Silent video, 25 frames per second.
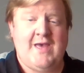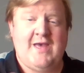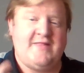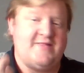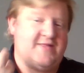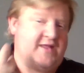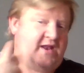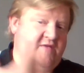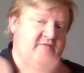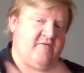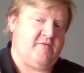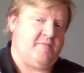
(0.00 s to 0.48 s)

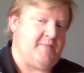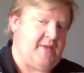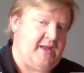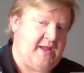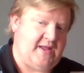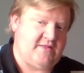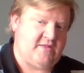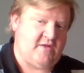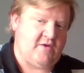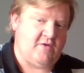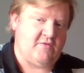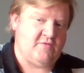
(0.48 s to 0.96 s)
They never
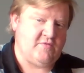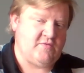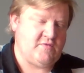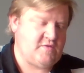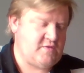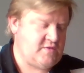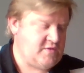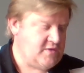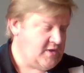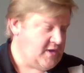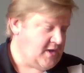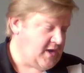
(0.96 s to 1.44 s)
made
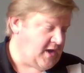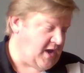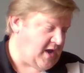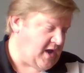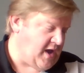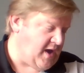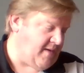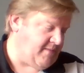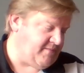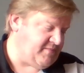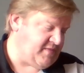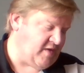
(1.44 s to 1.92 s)
those.
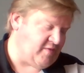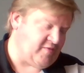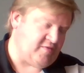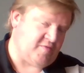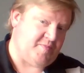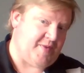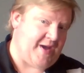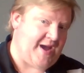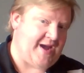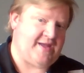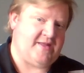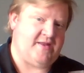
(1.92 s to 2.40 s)
That was
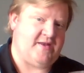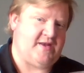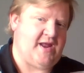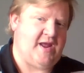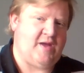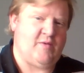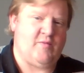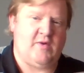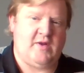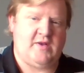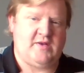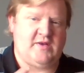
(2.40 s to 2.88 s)
back in the
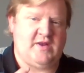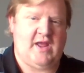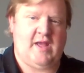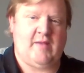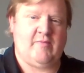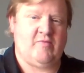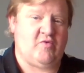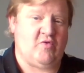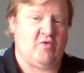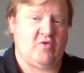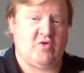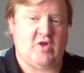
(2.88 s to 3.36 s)
day when
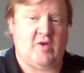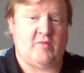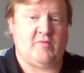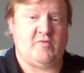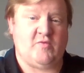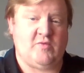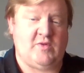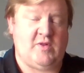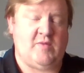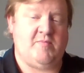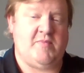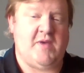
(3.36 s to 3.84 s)
Games Workshop was
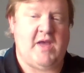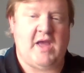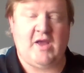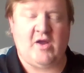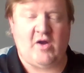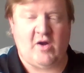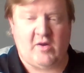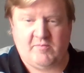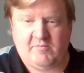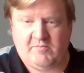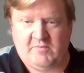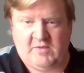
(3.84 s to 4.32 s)
really big
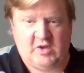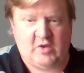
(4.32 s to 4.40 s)
on